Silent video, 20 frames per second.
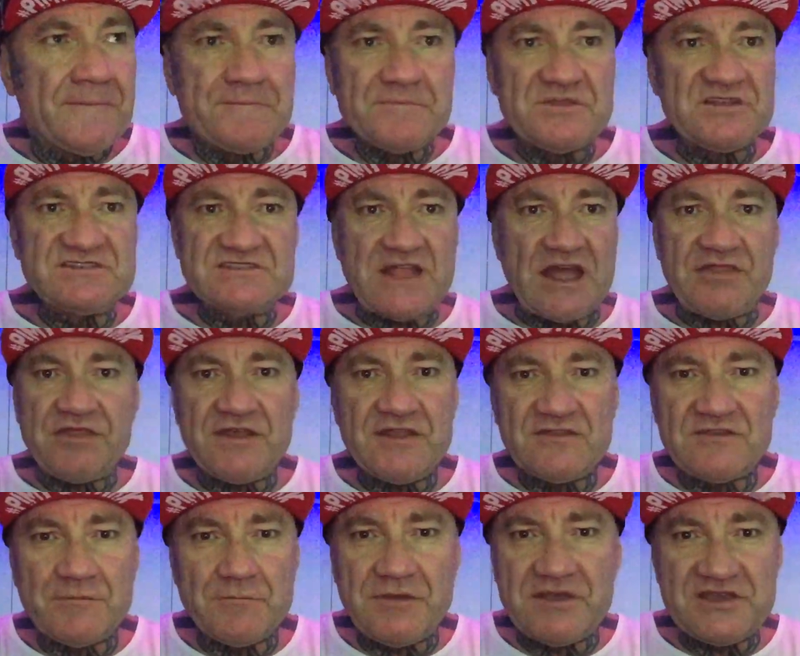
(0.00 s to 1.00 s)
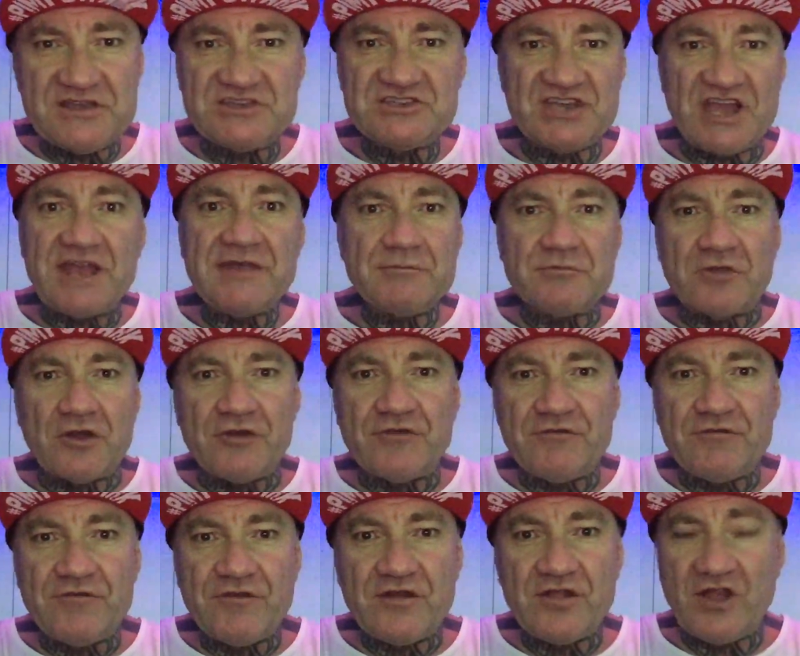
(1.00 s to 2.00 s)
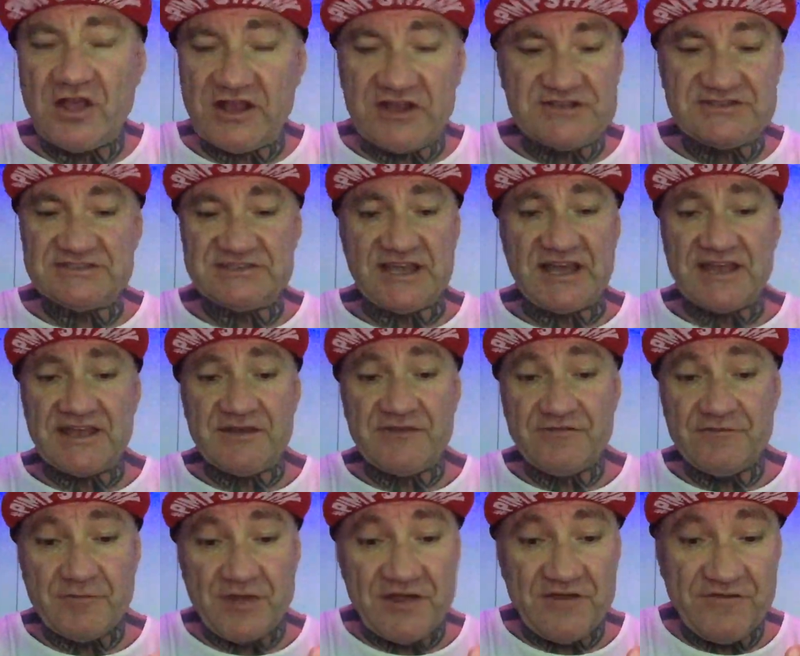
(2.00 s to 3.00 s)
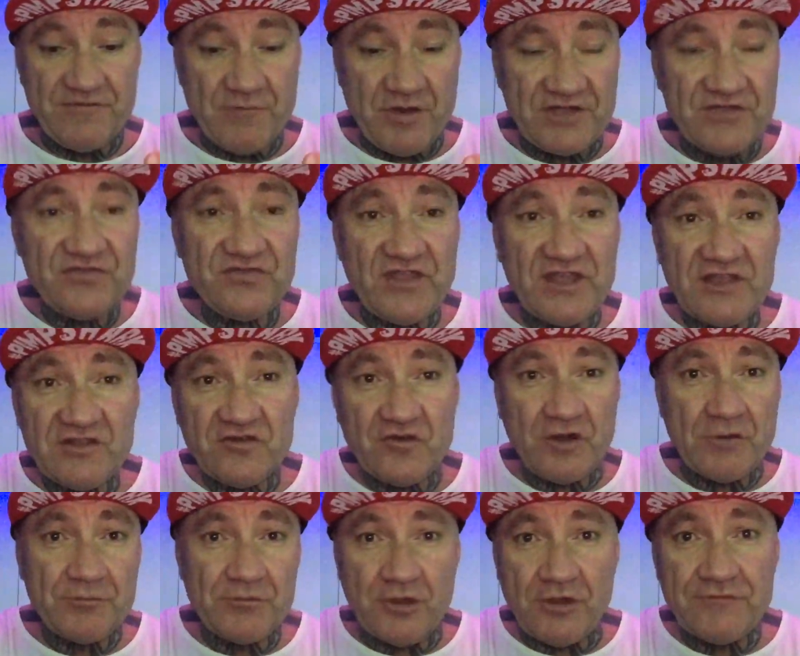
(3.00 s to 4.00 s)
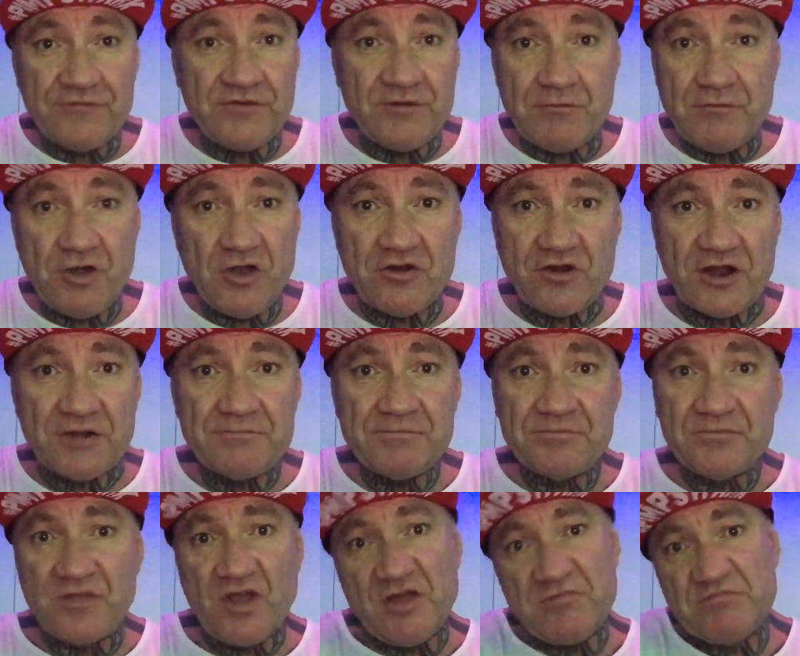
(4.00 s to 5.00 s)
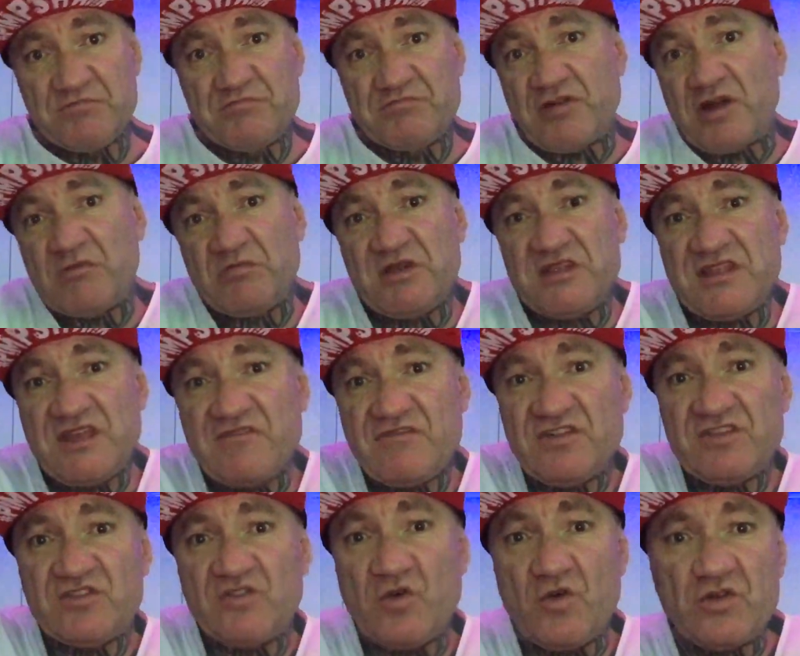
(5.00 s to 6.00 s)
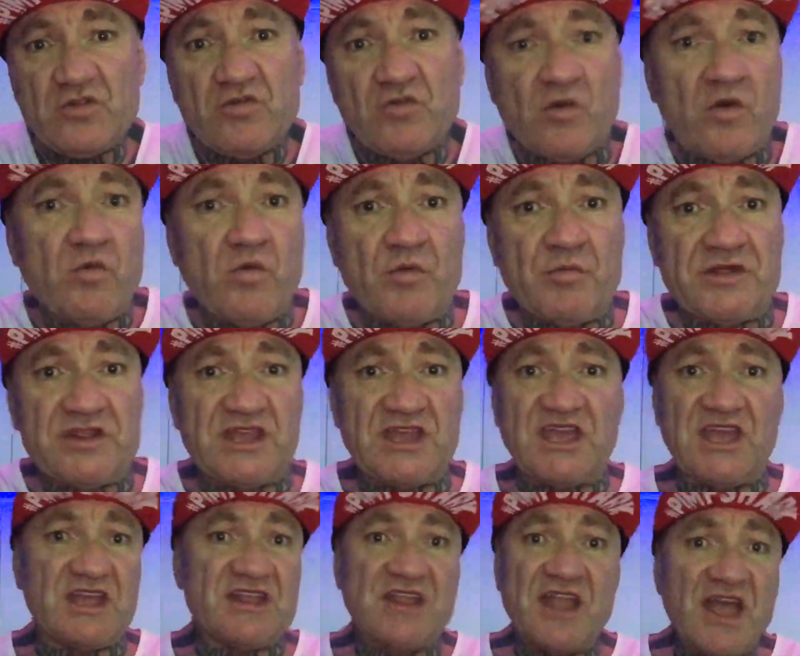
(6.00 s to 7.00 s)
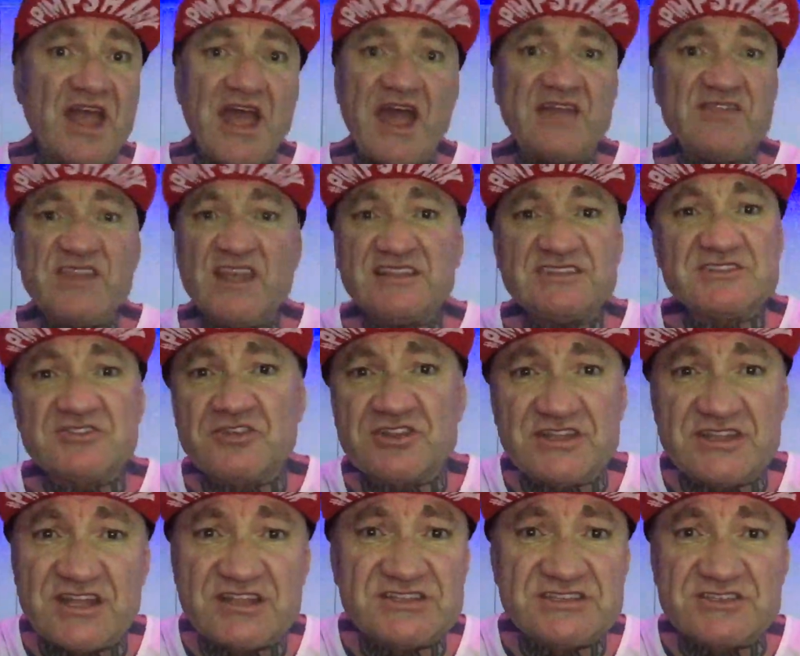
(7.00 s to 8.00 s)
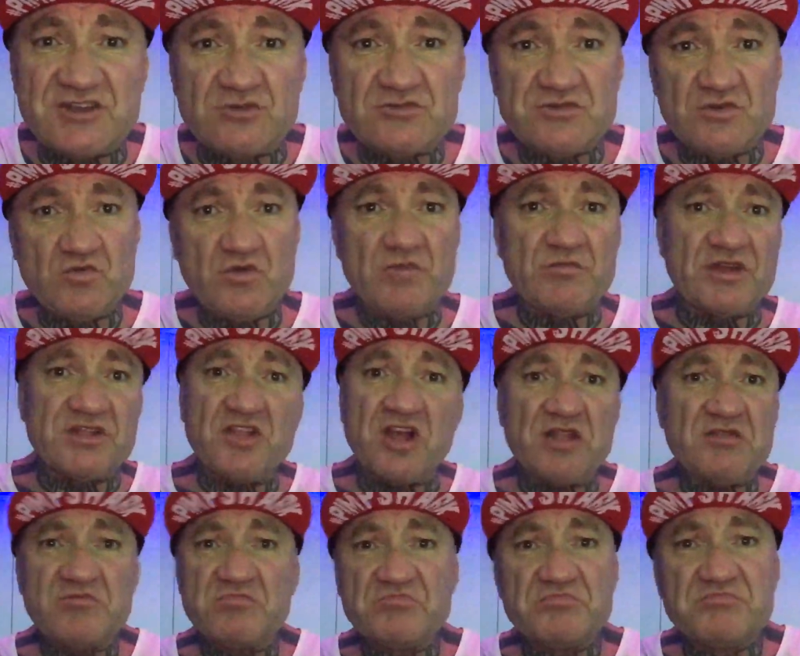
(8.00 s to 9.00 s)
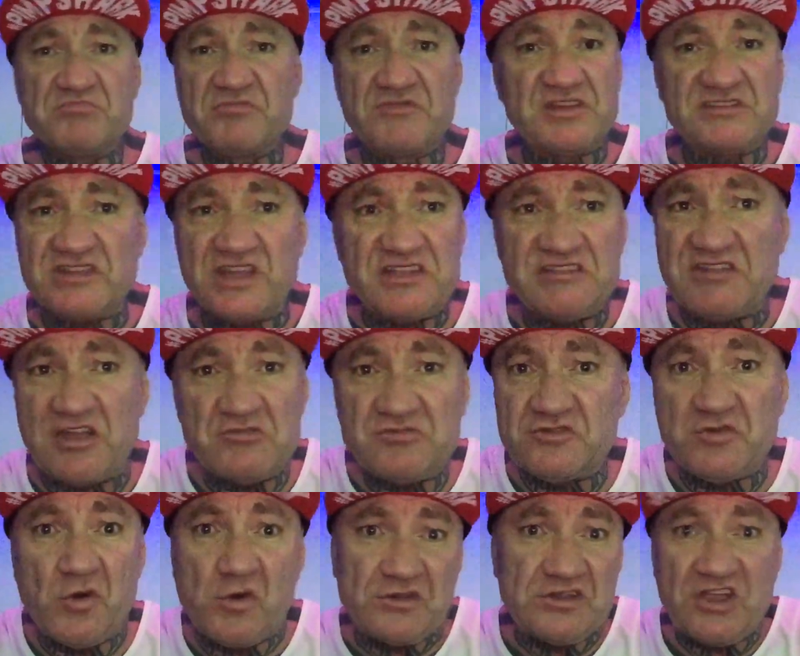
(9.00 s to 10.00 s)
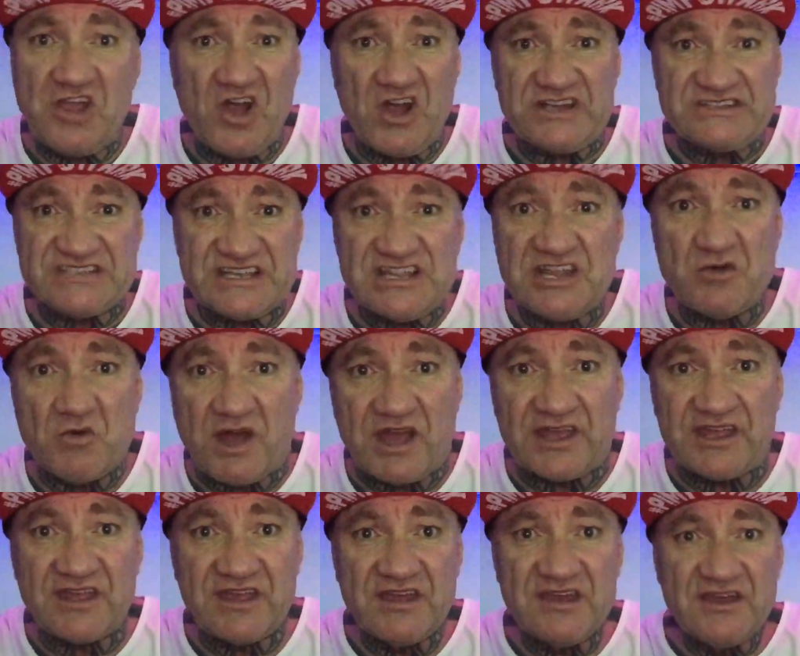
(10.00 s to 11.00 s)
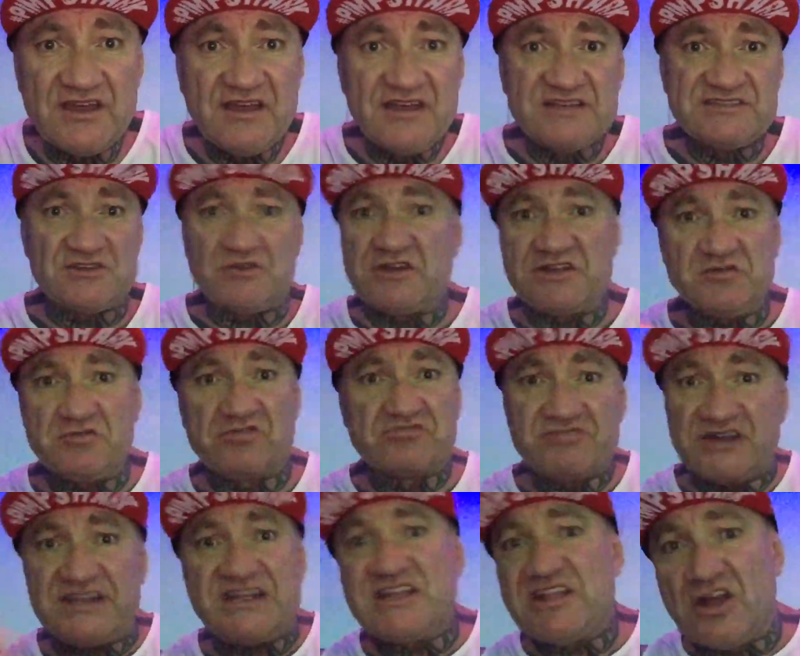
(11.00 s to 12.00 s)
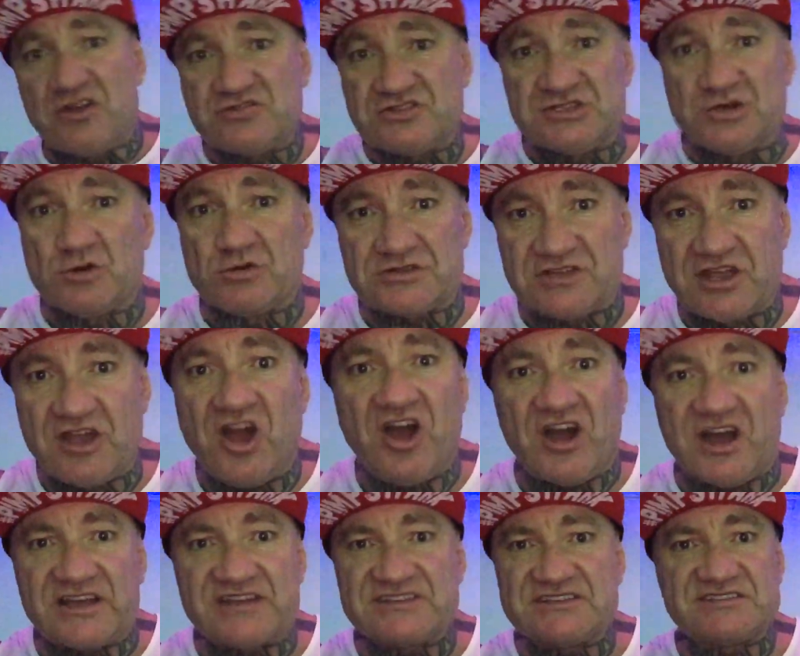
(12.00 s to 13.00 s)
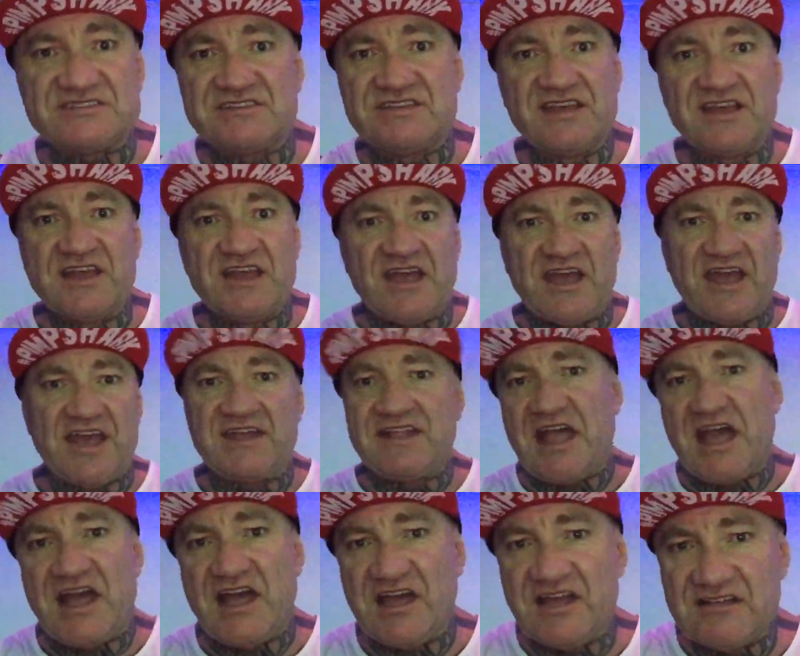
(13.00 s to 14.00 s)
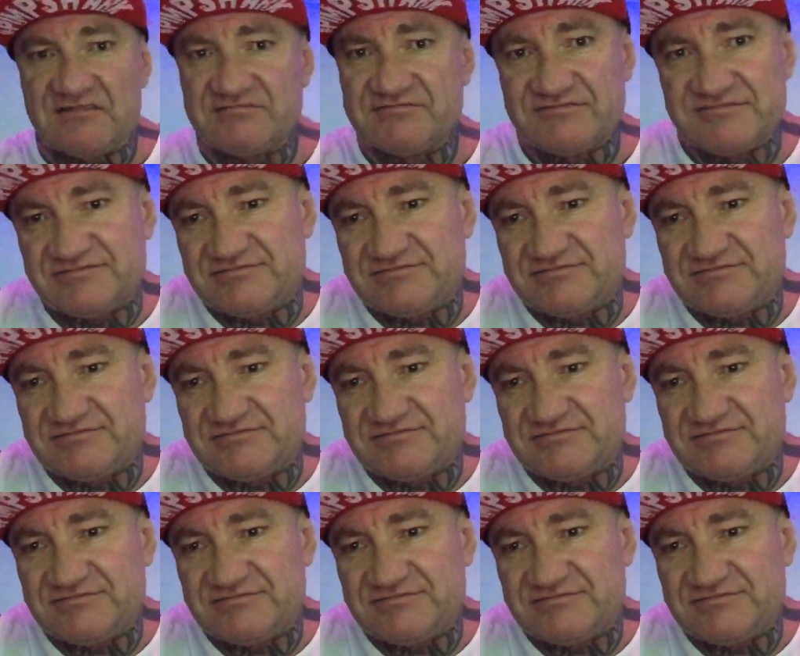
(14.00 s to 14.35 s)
there's nothing to be ashamed of. Like I say, if my dick dropped off tomorrow, I'd probably never talk to a woman again. And that's not an insult to women, because I don't talk to guys anyway. So I already don't talk to guys. And I'd